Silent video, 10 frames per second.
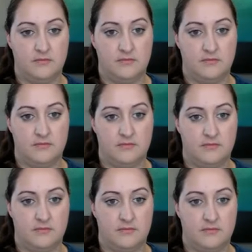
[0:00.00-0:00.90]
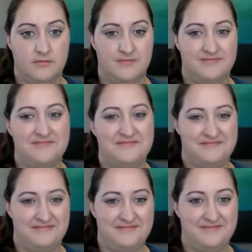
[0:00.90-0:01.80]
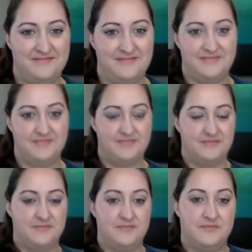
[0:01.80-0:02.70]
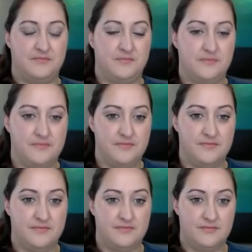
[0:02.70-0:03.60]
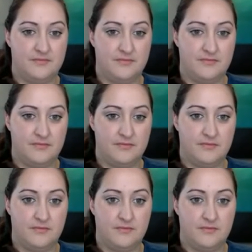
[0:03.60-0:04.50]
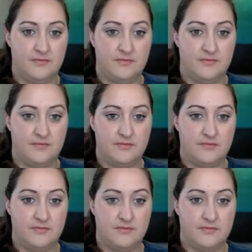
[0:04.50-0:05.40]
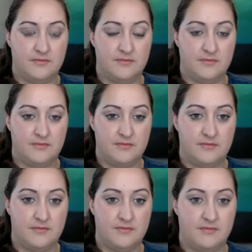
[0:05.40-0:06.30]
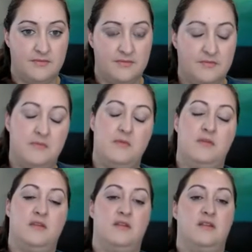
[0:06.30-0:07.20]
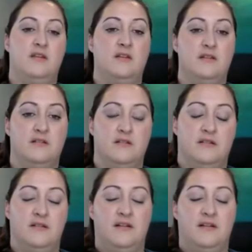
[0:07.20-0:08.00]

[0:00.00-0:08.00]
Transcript: (silent)